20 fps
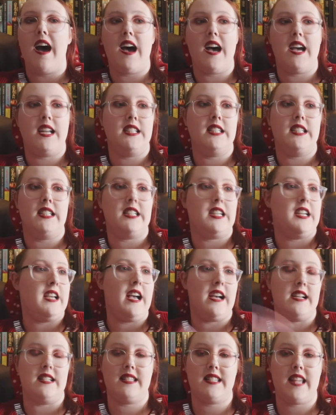and
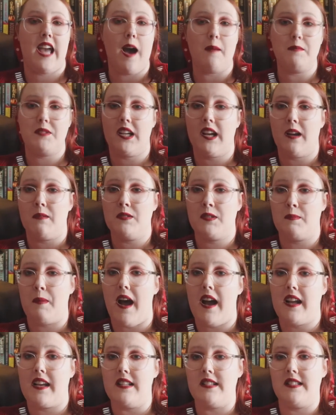his captain comes
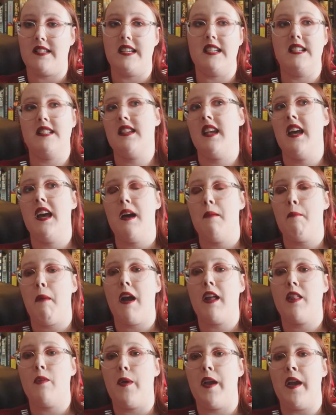back and says,
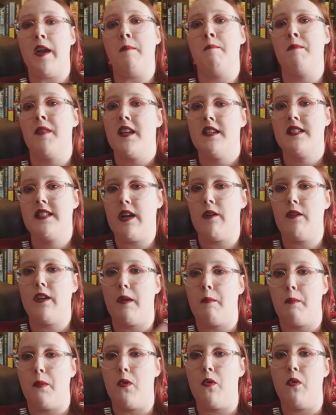by the way, sell
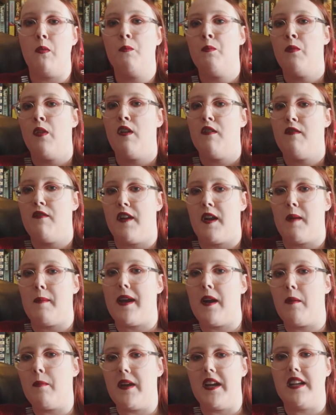your boat for a
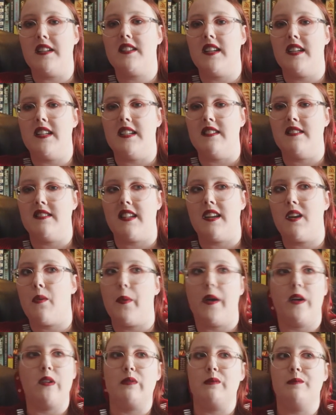mermaid. And he's like,
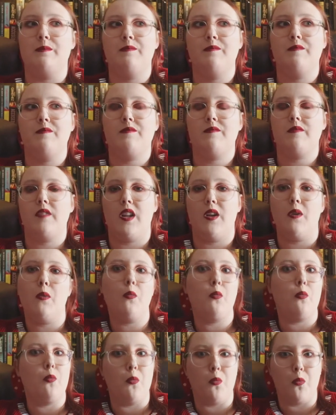well,
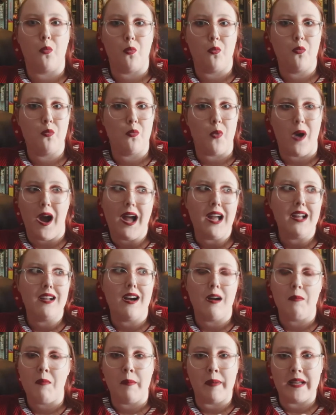what
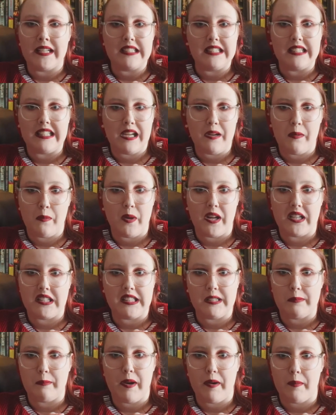am I meant to do with a
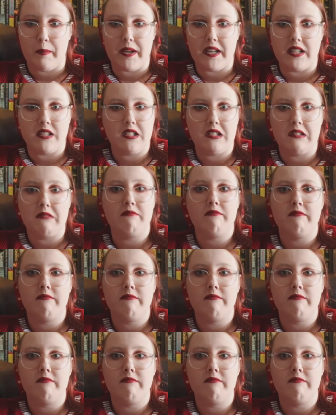dead mermaid?